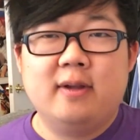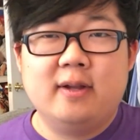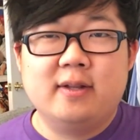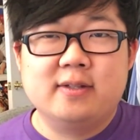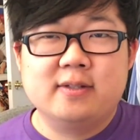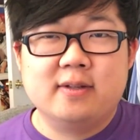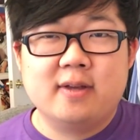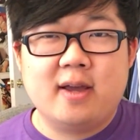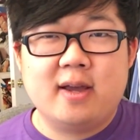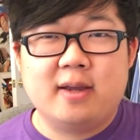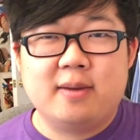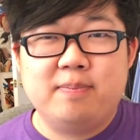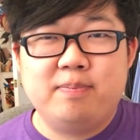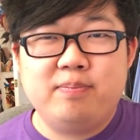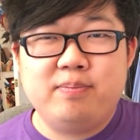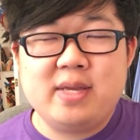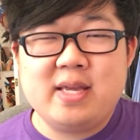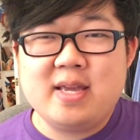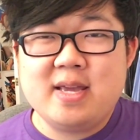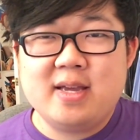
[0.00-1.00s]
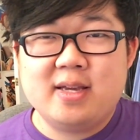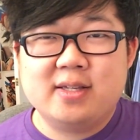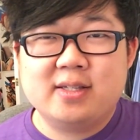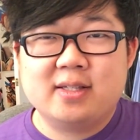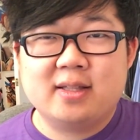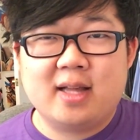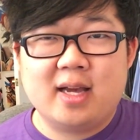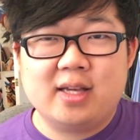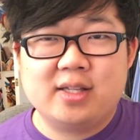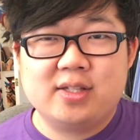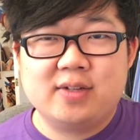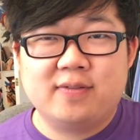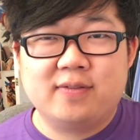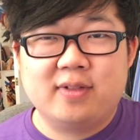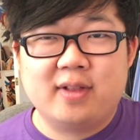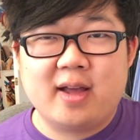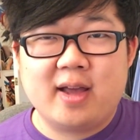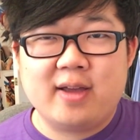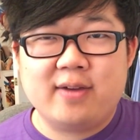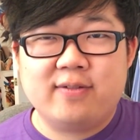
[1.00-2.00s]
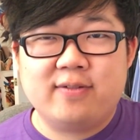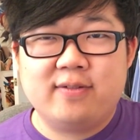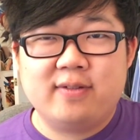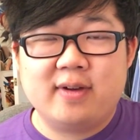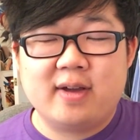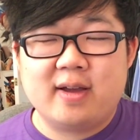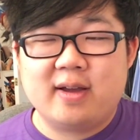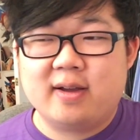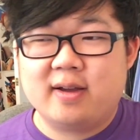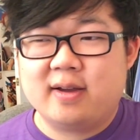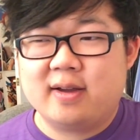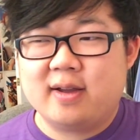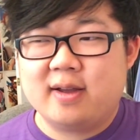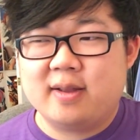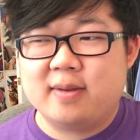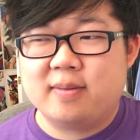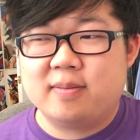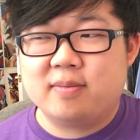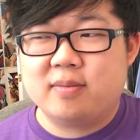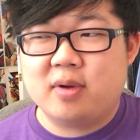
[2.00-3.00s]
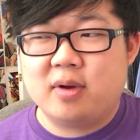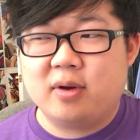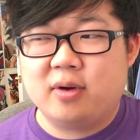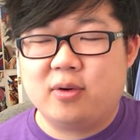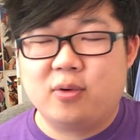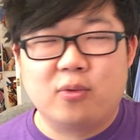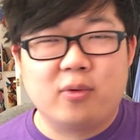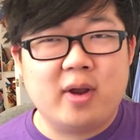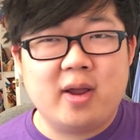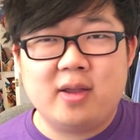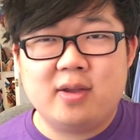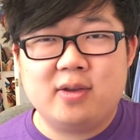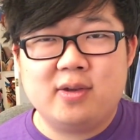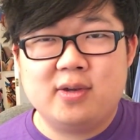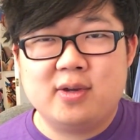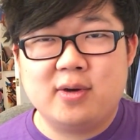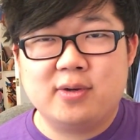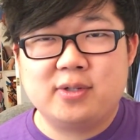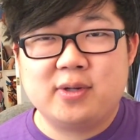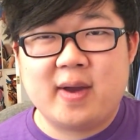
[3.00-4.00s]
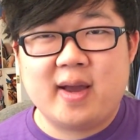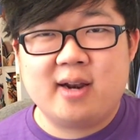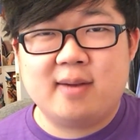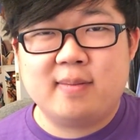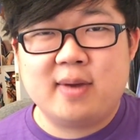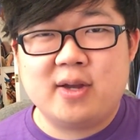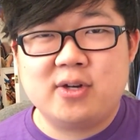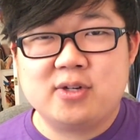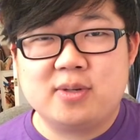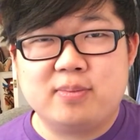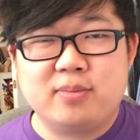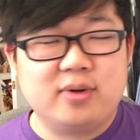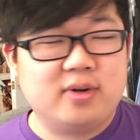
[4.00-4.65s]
It's like peak slice of life and a great Kyoto animation